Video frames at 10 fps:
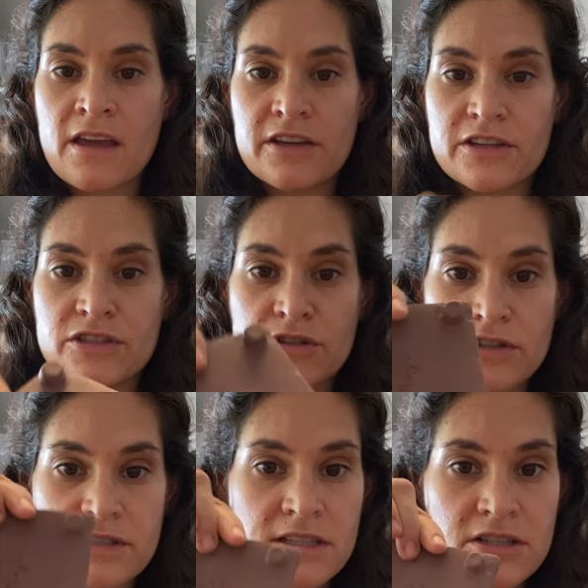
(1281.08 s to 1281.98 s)
You can do your
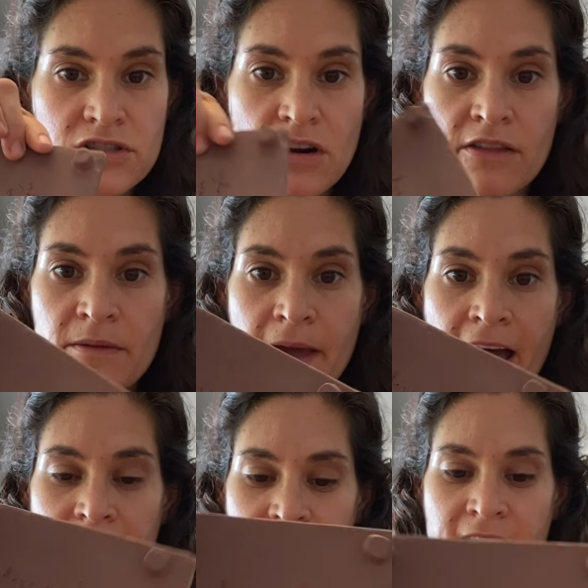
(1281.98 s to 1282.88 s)
signature on the
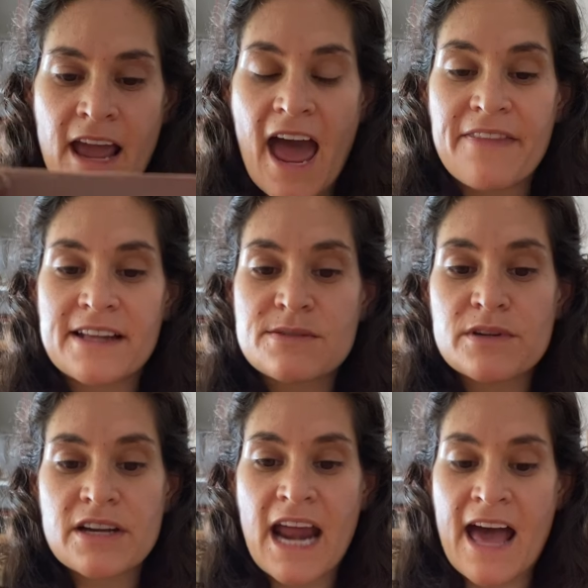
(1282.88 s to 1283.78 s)
back, and that's where
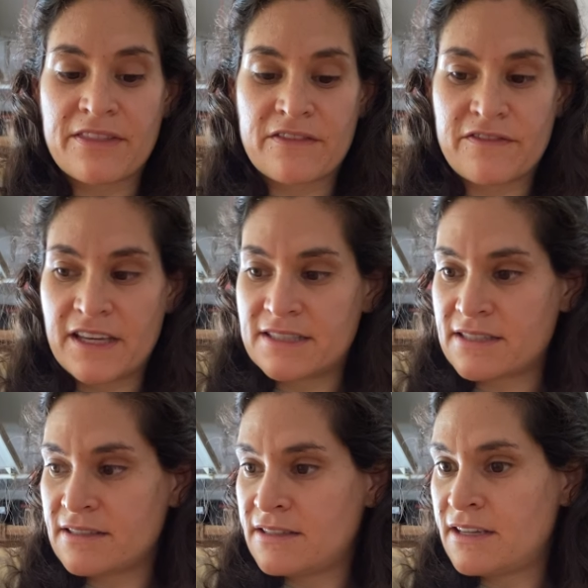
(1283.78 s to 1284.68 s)
you're gonna add the
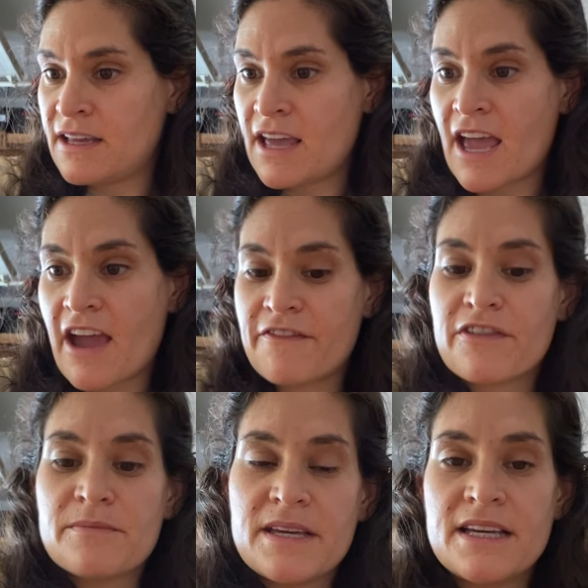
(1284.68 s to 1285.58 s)
feet. And
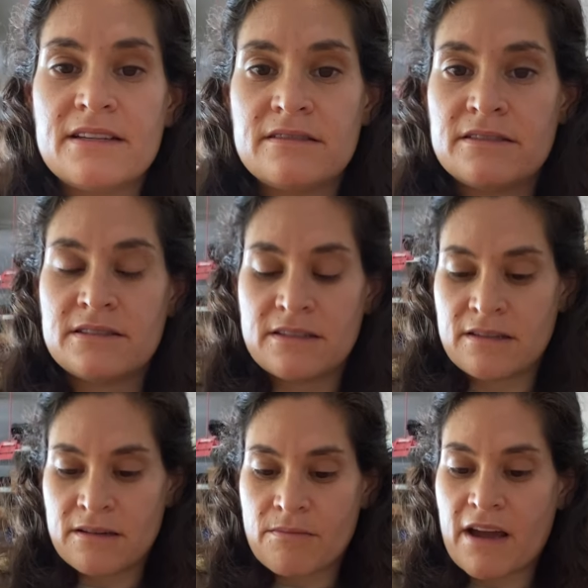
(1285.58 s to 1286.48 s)
for me,
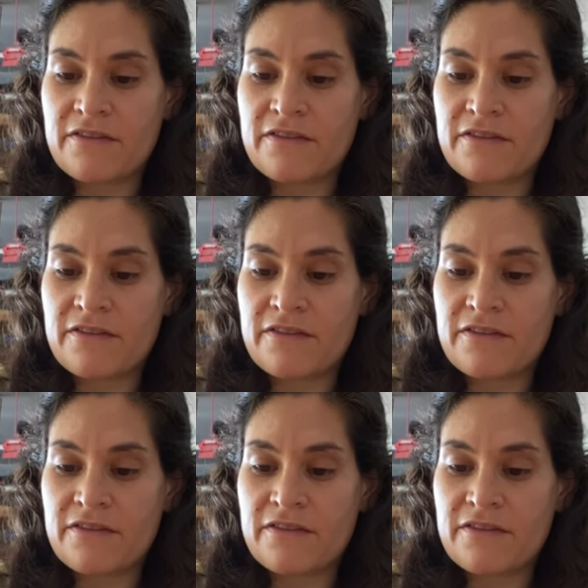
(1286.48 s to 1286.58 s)
my